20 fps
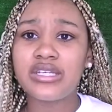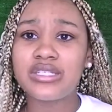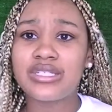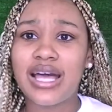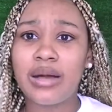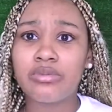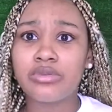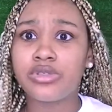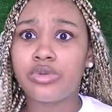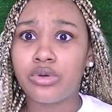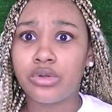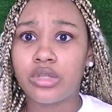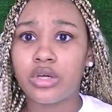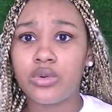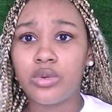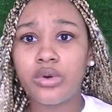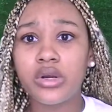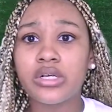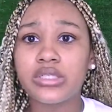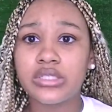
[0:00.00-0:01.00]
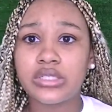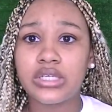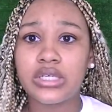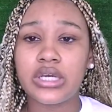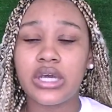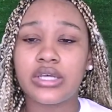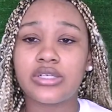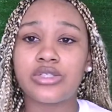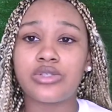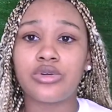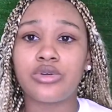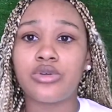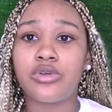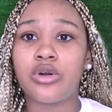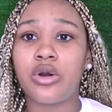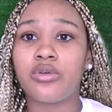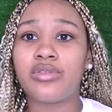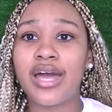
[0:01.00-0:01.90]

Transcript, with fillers: because that was during the quarantine. And so, you know,